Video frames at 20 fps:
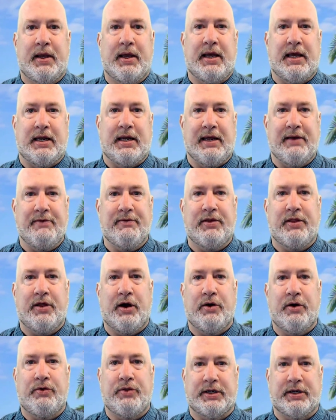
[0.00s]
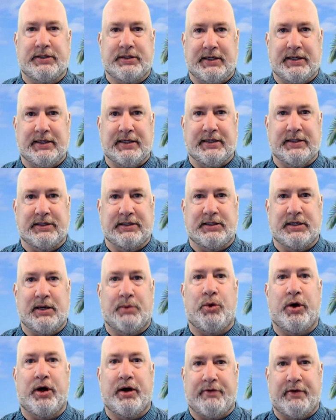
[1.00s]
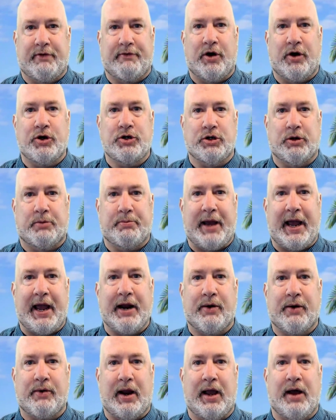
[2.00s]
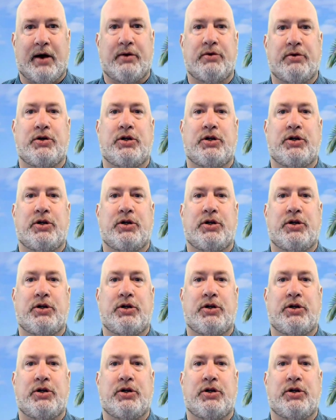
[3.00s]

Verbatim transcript: And even though this is somewhat of a virtual background,